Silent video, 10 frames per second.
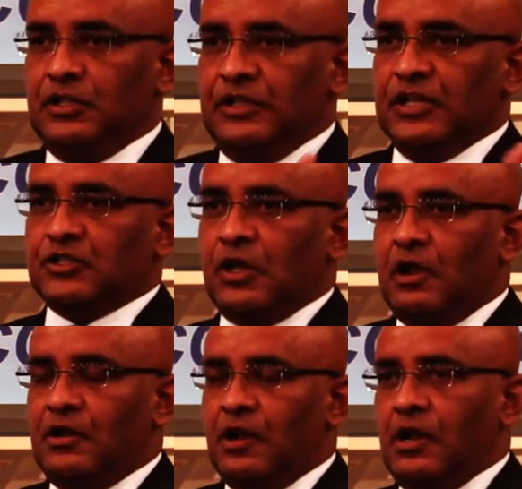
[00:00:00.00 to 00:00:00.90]
this,
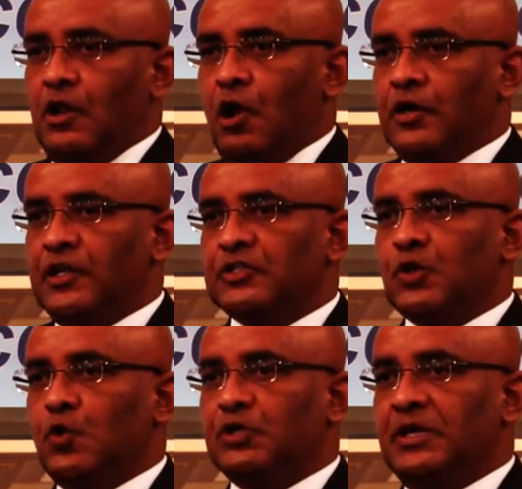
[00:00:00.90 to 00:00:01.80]
um, along the
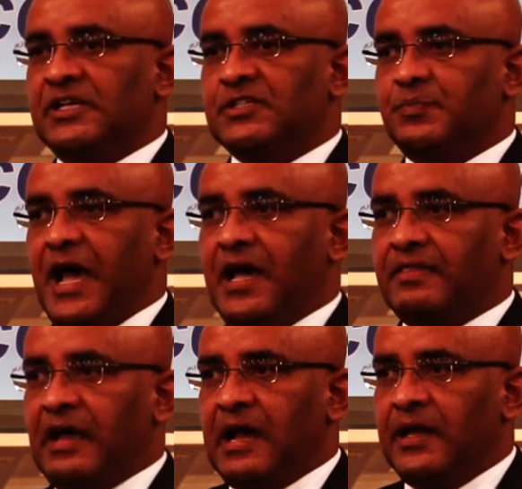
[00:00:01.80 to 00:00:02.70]
socialist
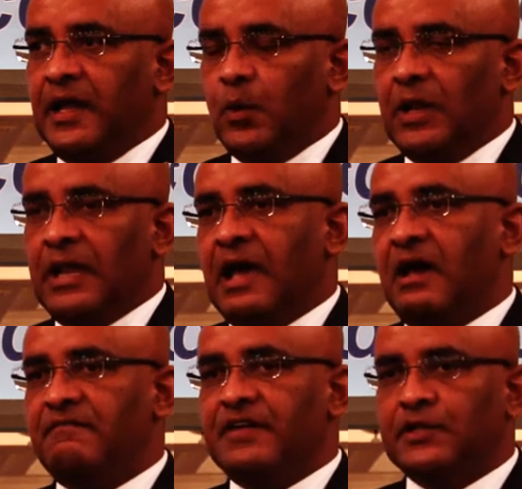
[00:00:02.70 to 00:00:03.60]
path and they will
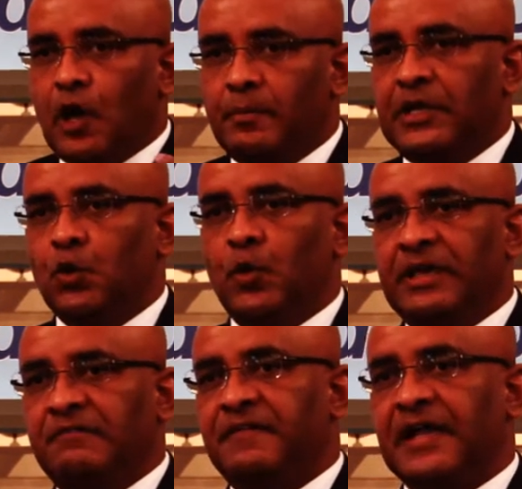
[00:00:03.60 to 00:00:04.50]
have a domino
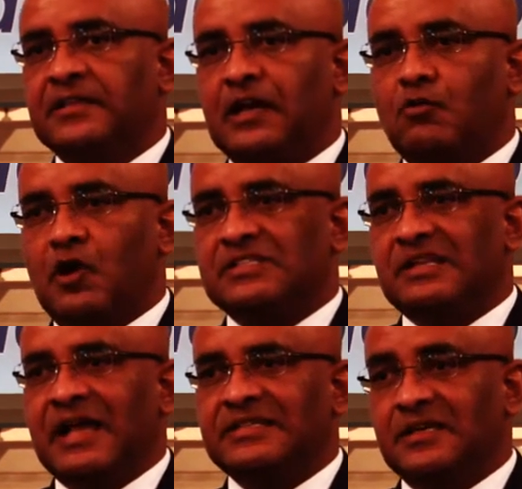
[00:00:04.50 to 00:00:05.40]
effect across
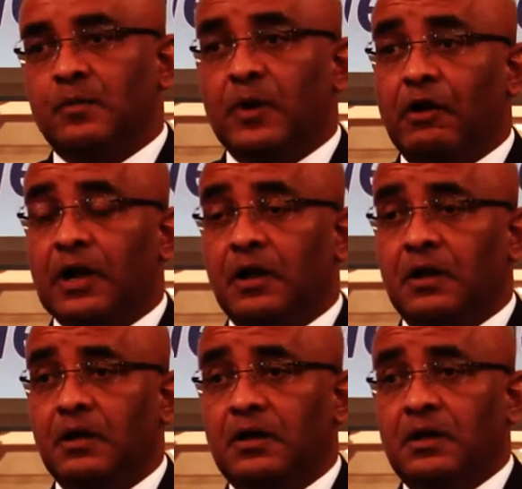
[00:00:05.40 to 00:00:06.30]
Latin America.
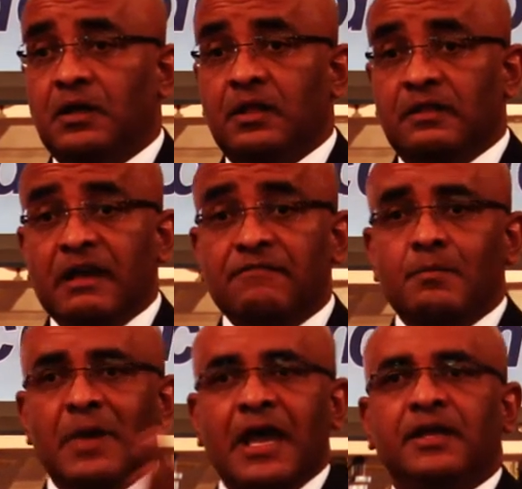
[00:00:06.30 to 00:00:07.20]
Never
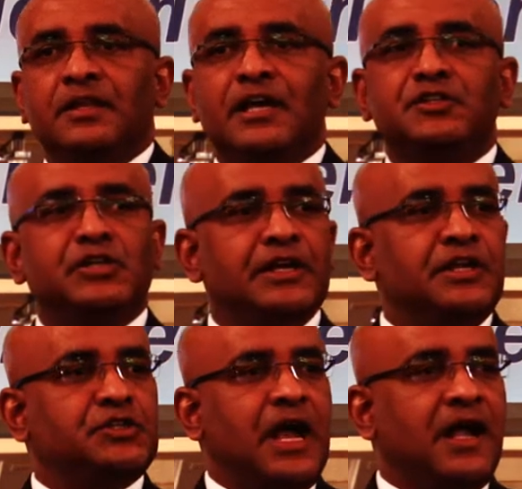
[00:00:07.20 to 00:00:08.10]
mind that
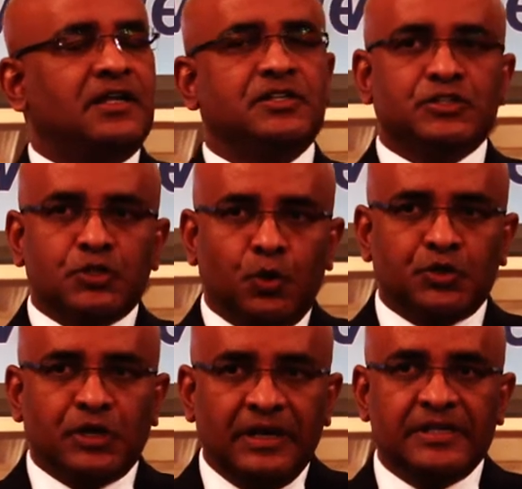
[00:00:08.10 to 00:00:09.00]
Cheddi Jagan's
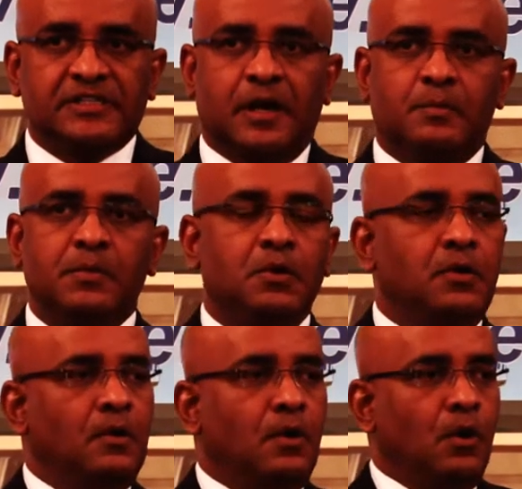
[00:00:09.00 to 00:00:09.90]
socialism
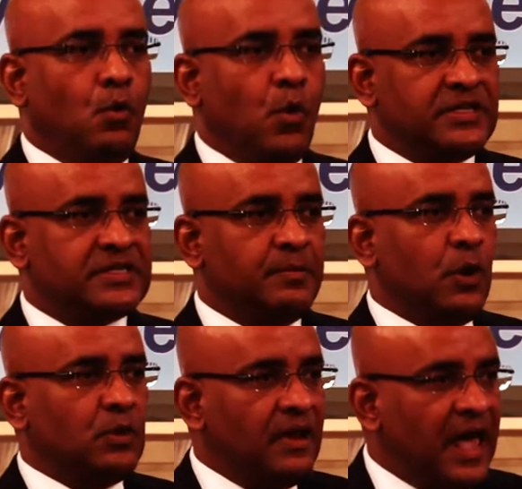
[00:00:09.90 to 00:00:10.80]
was
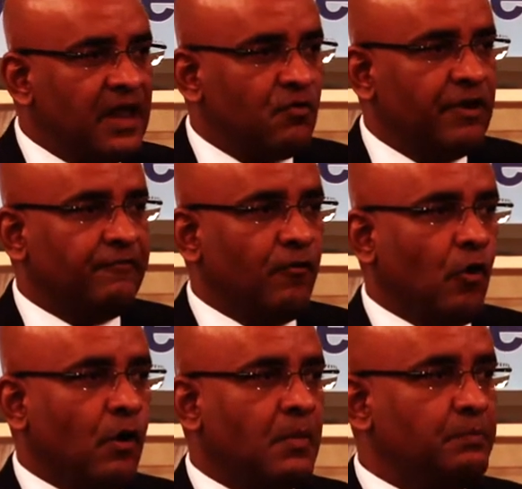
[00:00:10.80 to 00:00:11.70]
about land
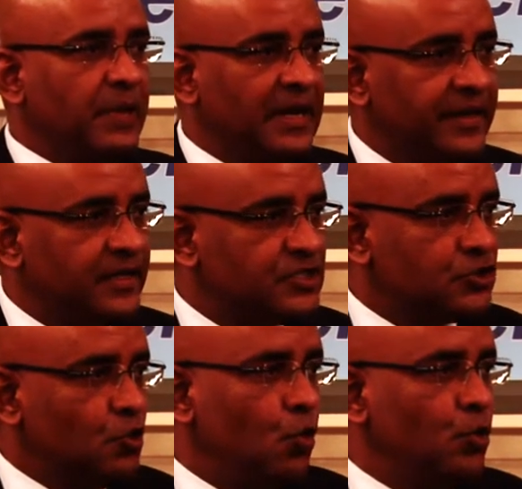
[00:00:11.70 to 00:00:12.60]
reform and building
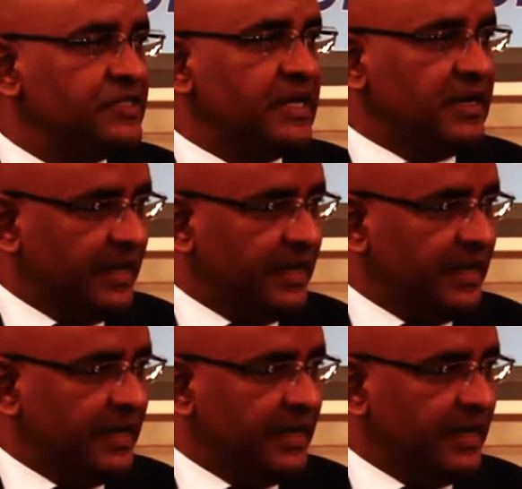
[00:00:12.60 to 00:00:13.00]
schools and